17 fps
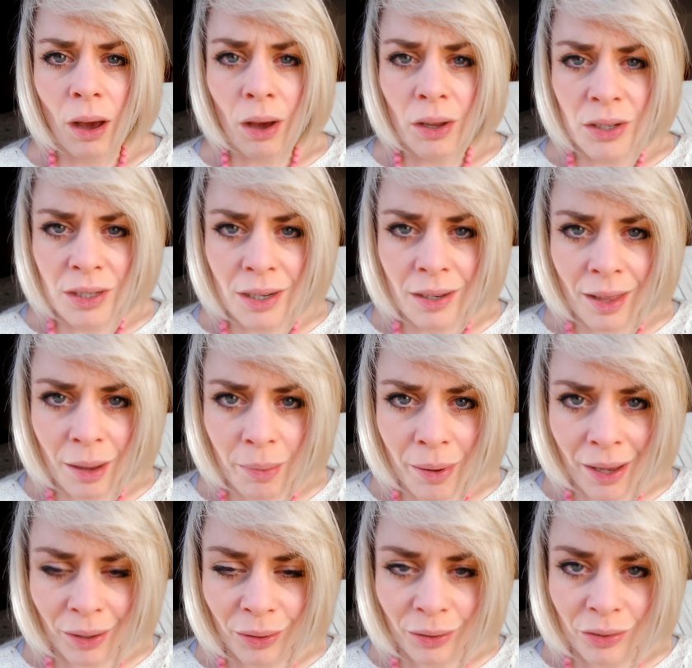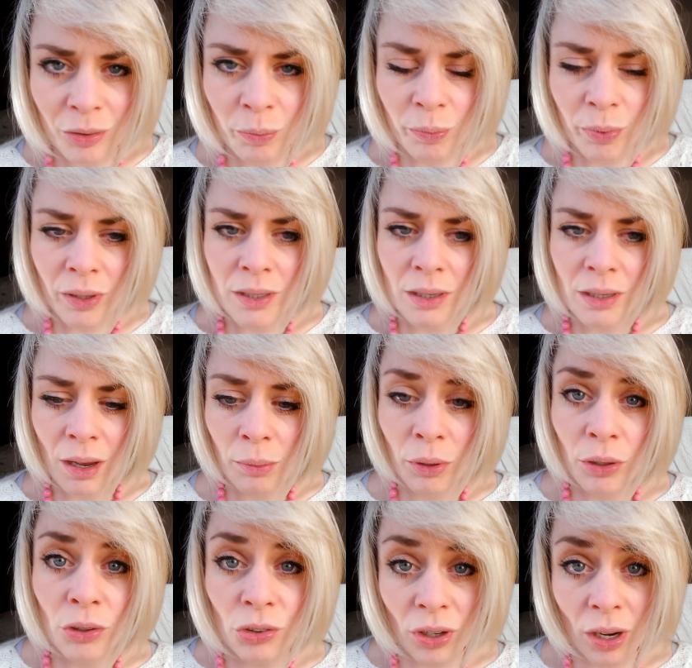under their belt, but I'm going to